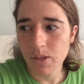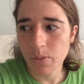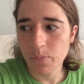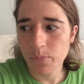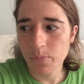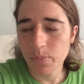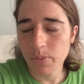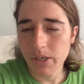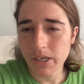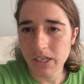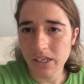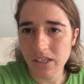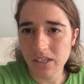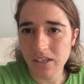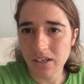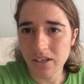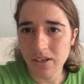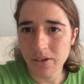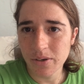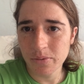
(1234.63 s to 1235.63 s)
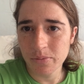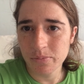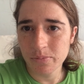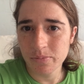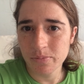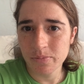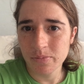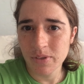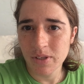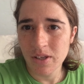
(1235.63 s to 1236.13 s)
but
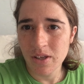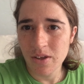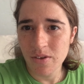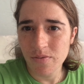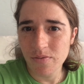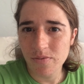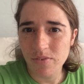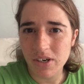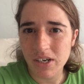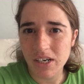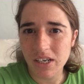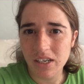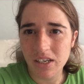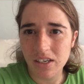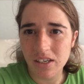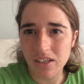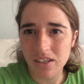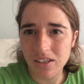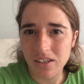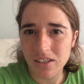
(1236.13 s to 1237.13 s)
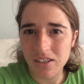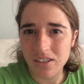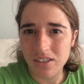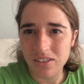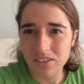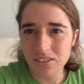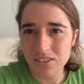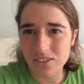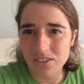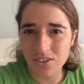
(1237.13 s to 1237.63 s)
very
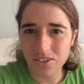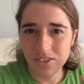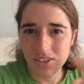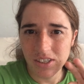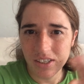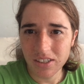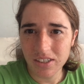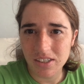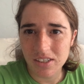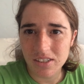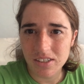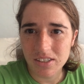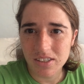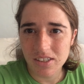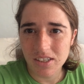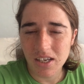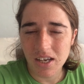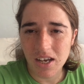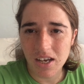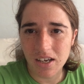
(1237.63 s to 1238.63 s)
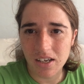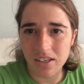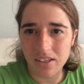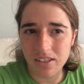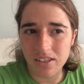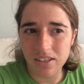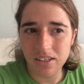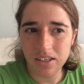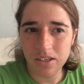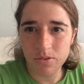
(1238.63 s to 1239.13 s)
disconnected, and
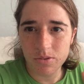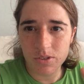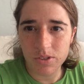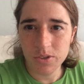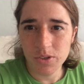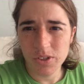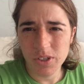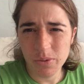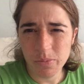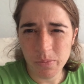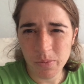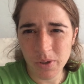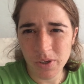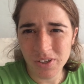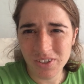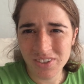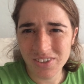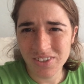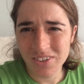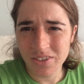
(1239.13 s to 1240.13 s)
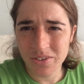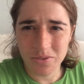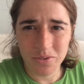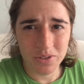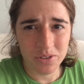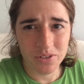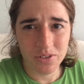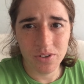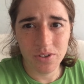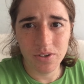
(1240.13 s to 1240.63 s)
there was not a plot, there
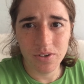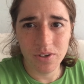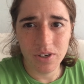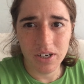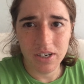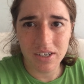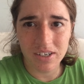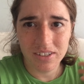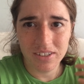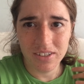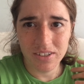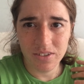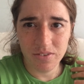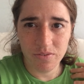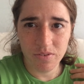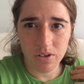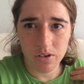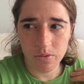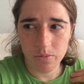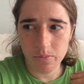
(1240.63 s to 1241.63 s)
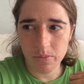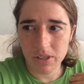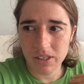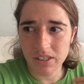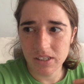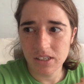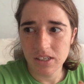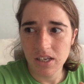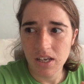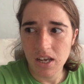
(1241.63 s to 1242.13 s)
was no character
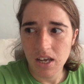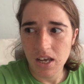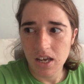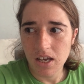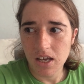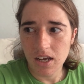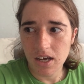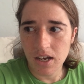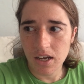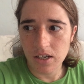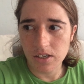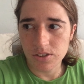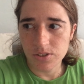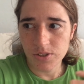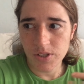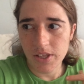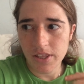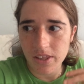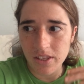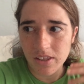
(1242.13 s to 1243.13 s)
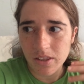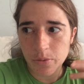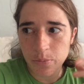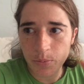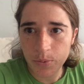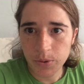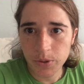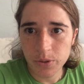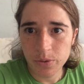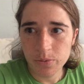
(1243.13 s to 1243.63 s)
development. So I think the
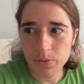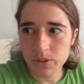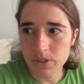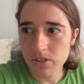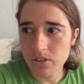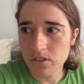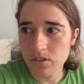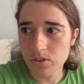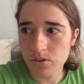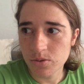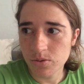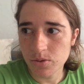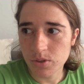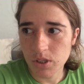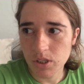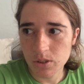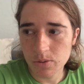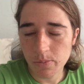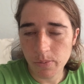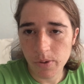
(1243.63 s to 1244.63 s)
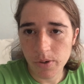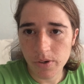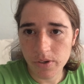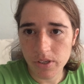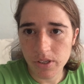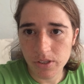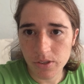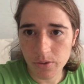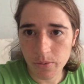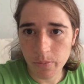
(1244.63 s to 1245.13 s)
point was to explore
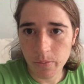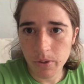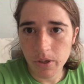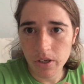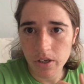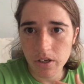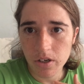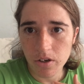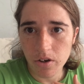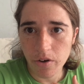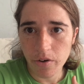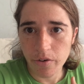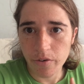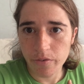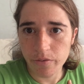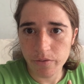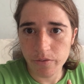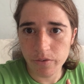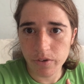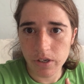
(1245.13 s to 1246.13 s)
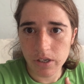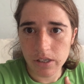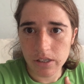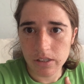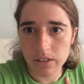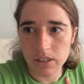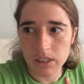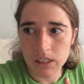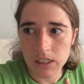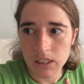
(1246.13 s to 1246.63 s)
the topic of
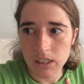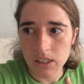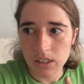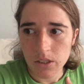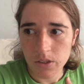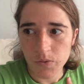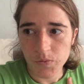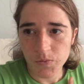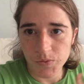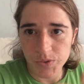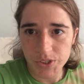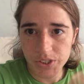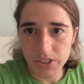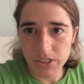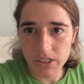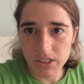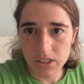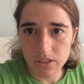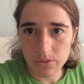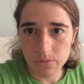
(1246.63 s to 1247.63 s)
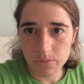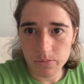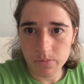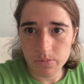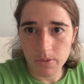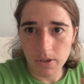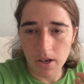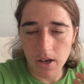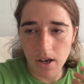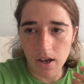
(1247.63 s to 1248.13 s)
voyeurism
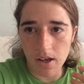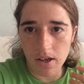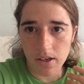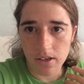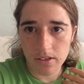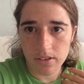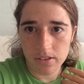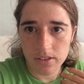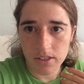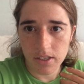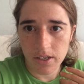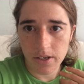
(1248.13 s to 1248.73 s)
and